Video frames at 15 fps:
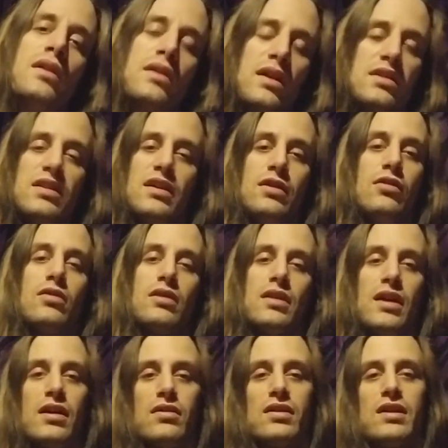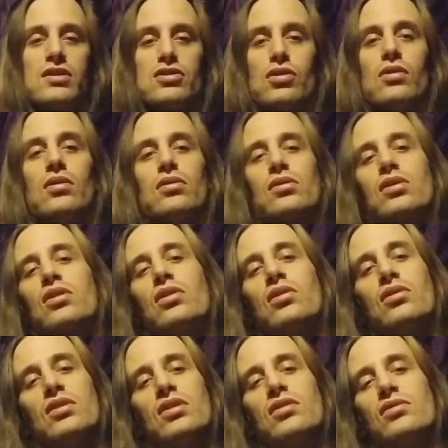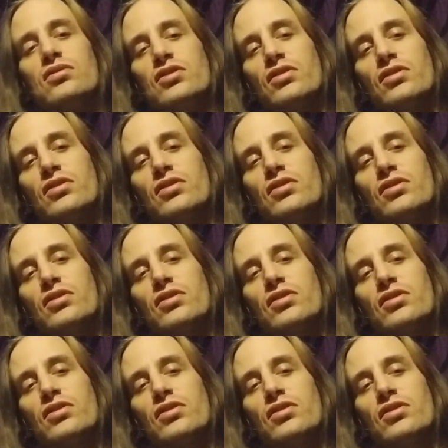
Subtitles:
because they don't allow any truth on those.